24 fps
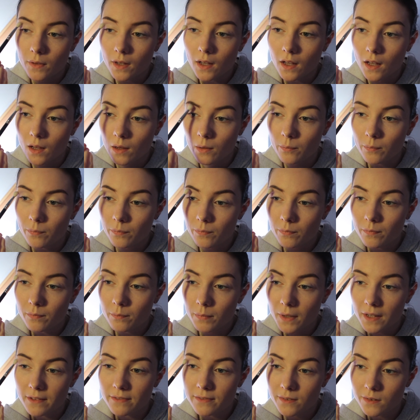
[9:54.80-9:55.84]
Um,
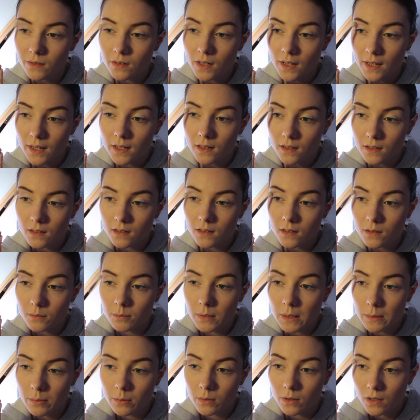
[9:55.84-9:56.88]
but I feel like
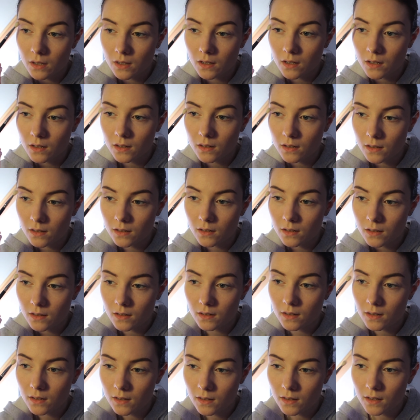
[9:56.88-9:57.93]
people are,
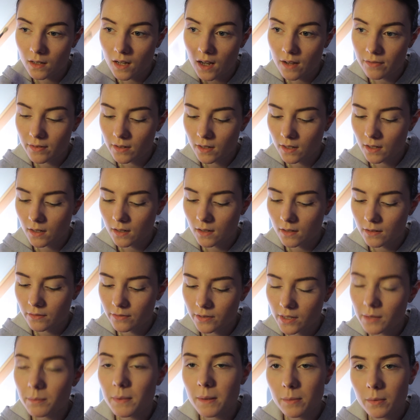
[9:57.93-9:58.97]
I feel, I
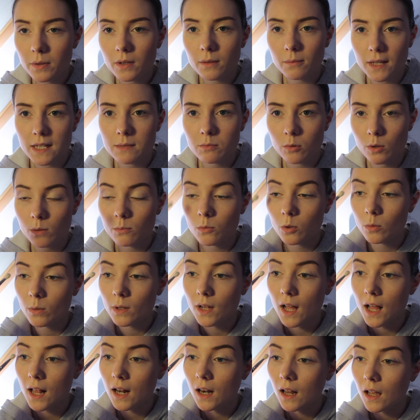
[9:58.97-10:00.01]
feel like people are exploring more with
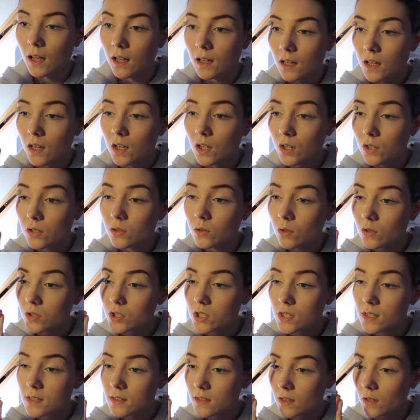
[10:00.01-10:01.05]
colour, not
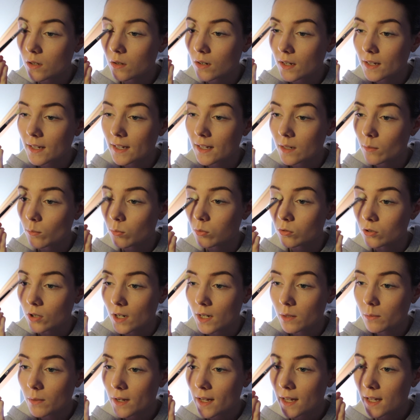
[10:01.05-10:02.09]
just though like in a
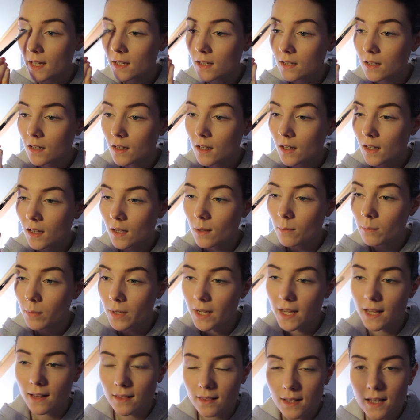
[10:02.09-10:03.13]
bright way, but
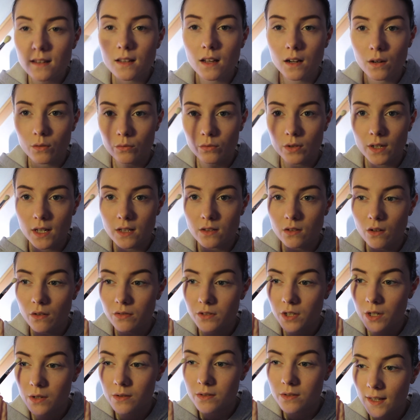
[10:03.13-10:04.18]
in these kind of really
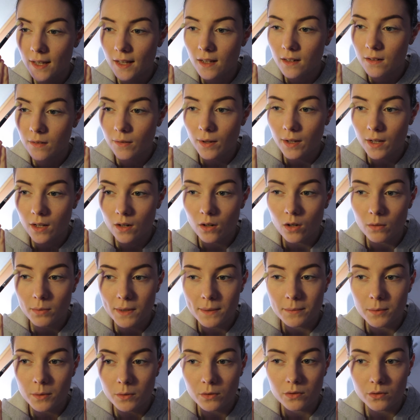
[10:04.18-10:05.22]
soft again. Like a lot of
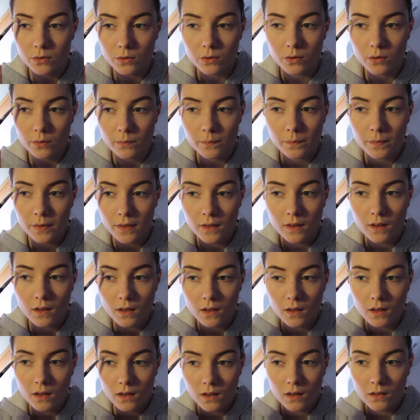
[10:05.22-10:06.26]
people thought
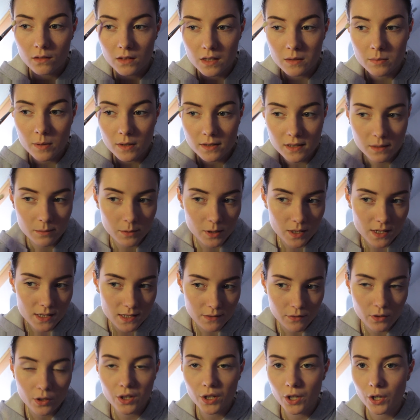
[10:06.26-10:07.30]
these past couple of years,
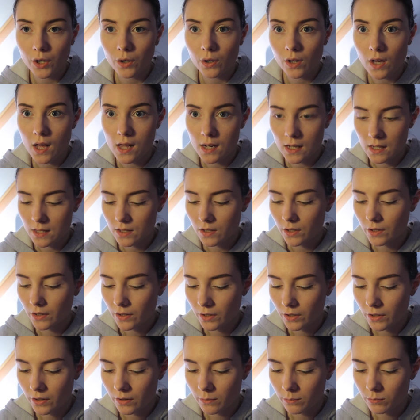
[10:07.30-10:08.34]
if you're going to go colour, you're going
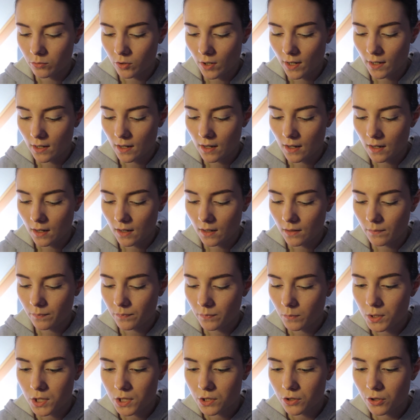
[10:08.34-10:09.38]
to go bright colour,
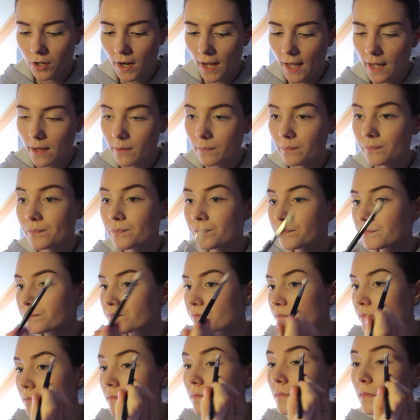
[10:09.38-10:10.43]
which is great.
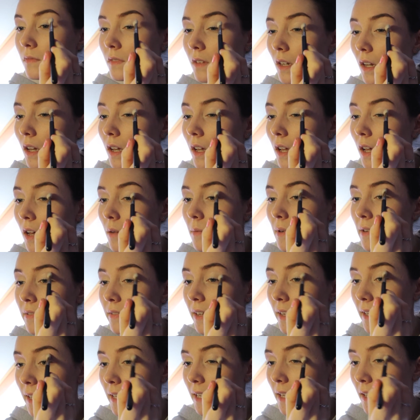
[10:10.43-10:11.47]
But I
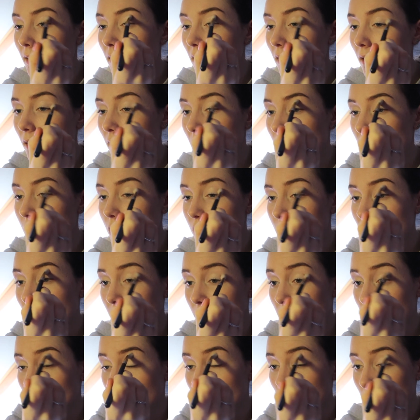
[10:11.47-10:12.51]
feel like, which is great
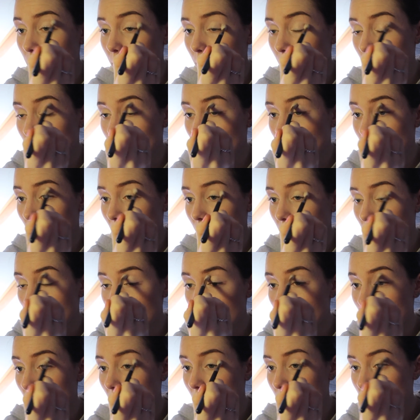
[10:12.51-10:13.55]
for people who love
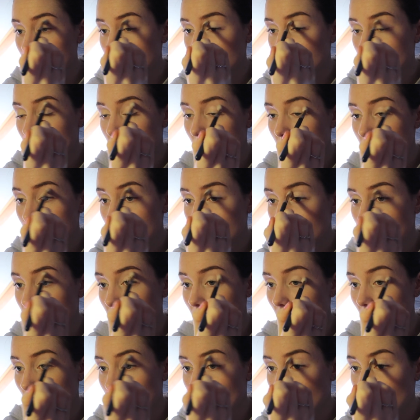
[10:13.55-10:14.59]
colour to wear it in
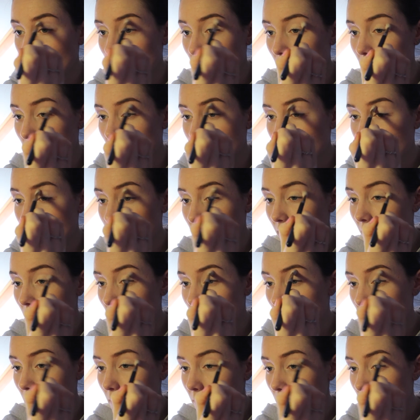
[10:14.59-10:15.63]
like a bright way. But I feel like a
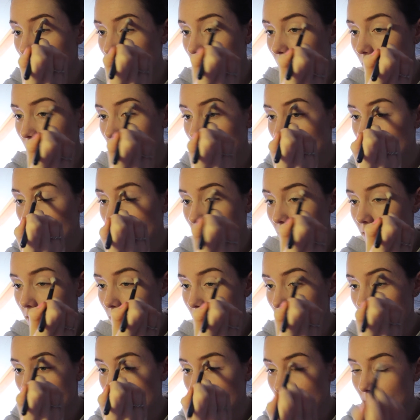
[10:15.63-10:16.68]
lot of people kind of got a bit
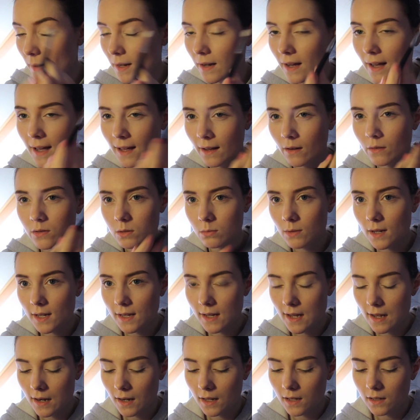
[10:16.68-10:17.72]
deterred about how to wear
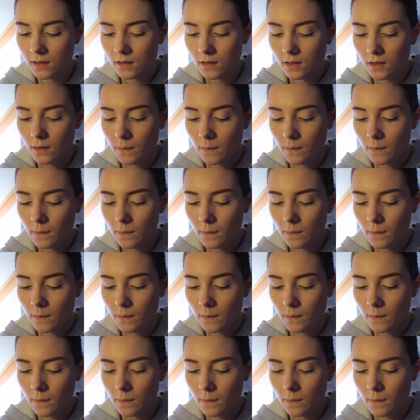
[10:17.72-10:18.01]
colour